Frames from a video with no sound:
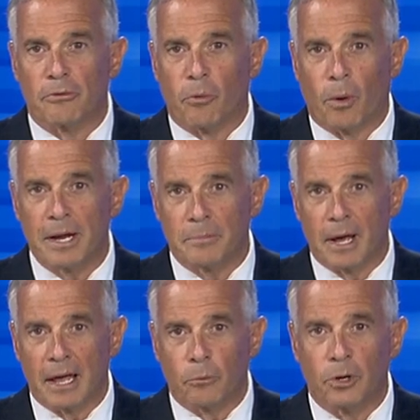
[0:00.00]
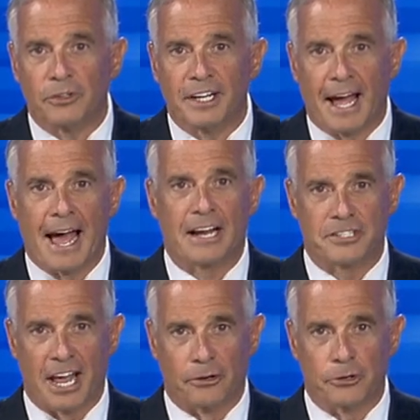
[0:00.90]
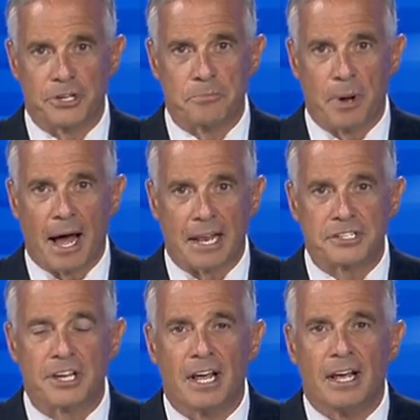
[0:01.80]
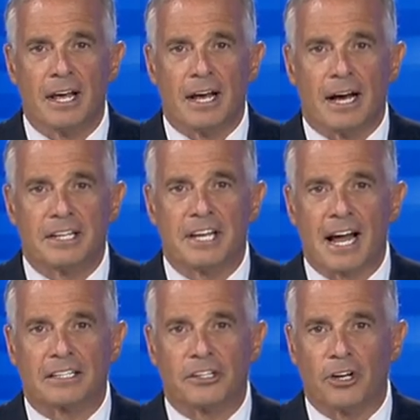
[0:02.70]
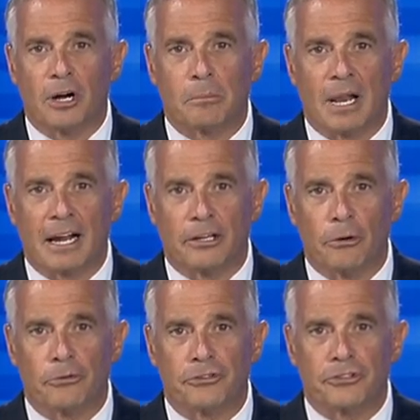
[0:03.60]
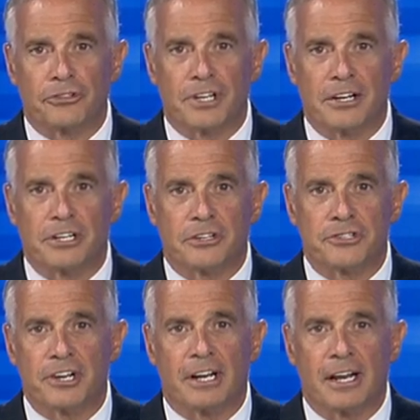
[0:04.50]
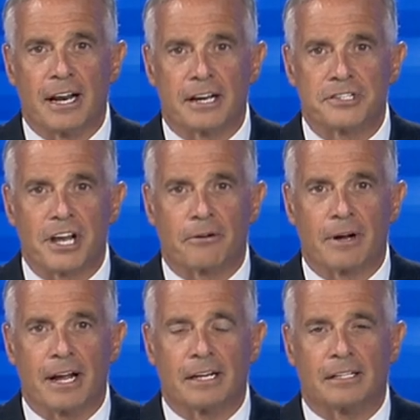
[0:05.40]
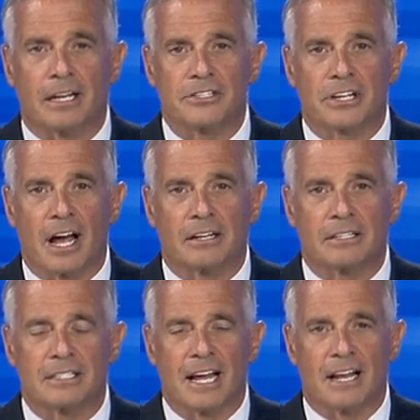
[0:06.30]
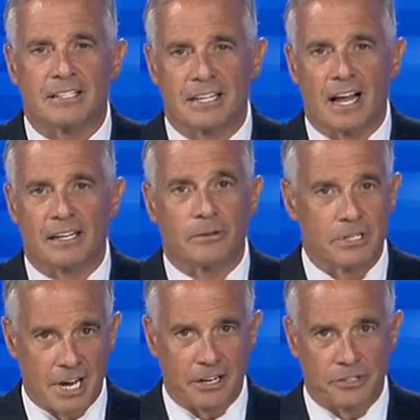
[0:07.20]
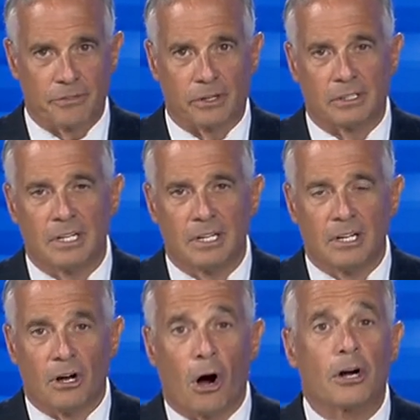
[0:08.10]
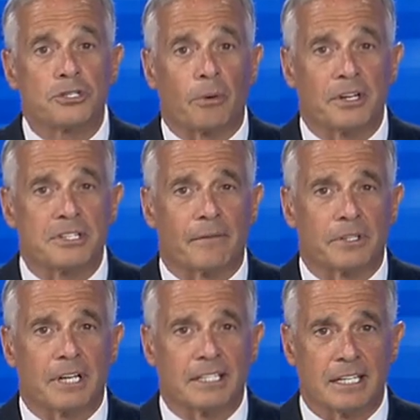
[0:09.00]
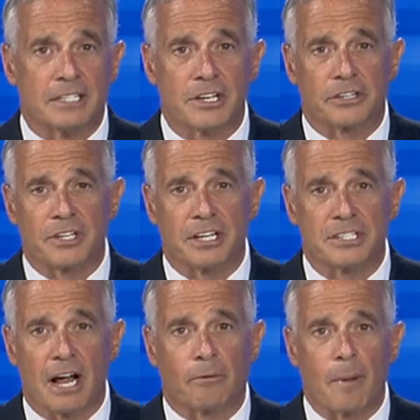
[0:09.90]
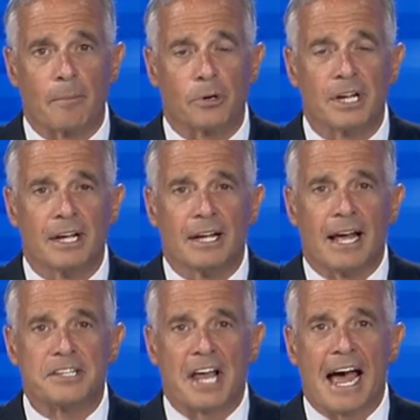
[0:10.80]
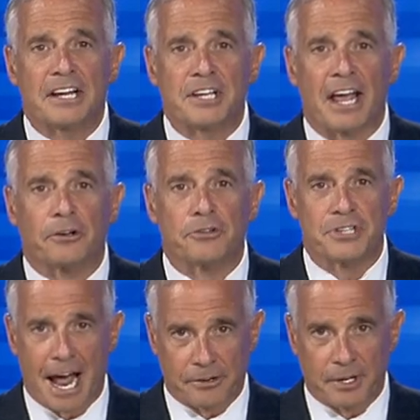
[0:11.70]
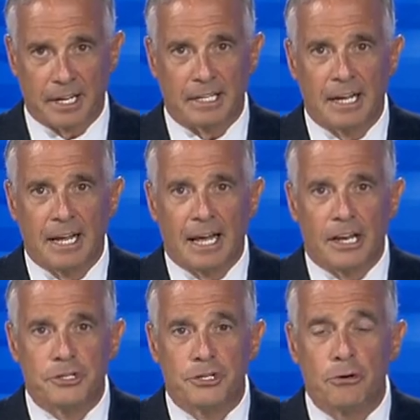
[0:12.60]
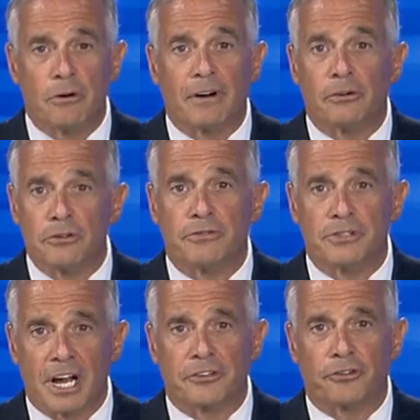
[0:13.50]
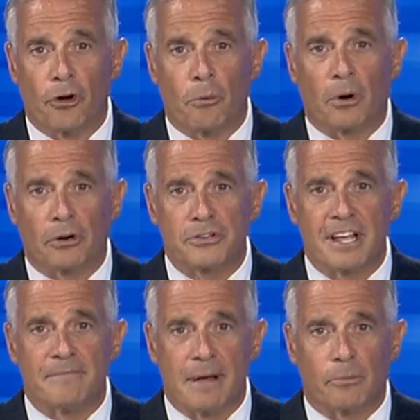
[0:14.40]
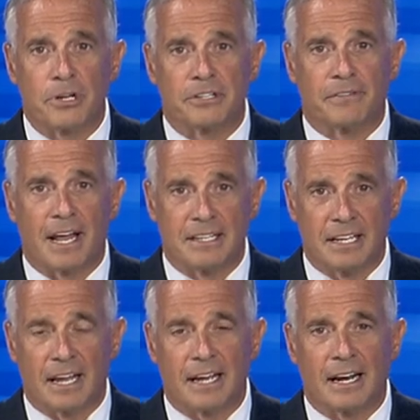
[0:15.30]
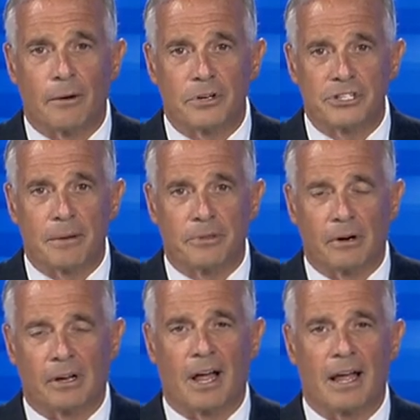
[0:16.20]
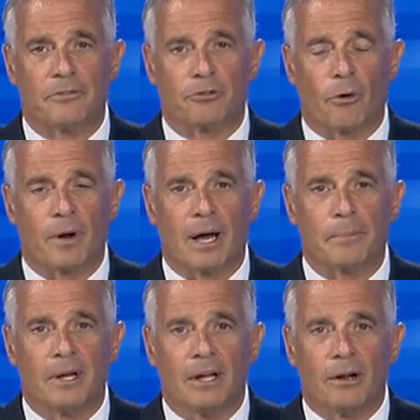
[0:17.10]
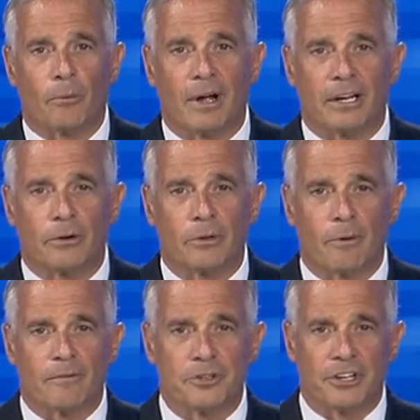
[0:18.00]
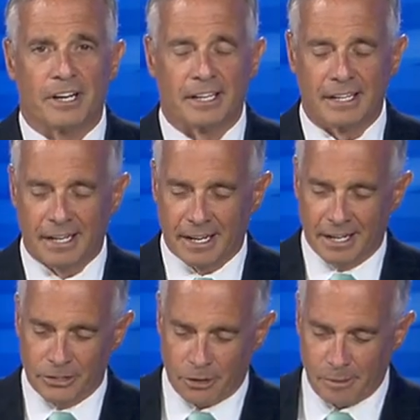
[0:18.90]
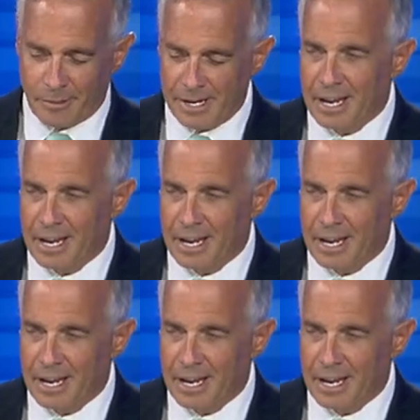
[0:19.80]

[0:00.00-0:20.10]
of white men wielding axe handles and bats attacked young black youths staging a sit-in at a segregated lunch counter downtown here in Jacksonville. August 27, 1960 is now remembered as Axe Handle Saturday. And two of our News4JAX co-workers have memories of that day and how it shaped their lives growing up right here in the River City. Joining me right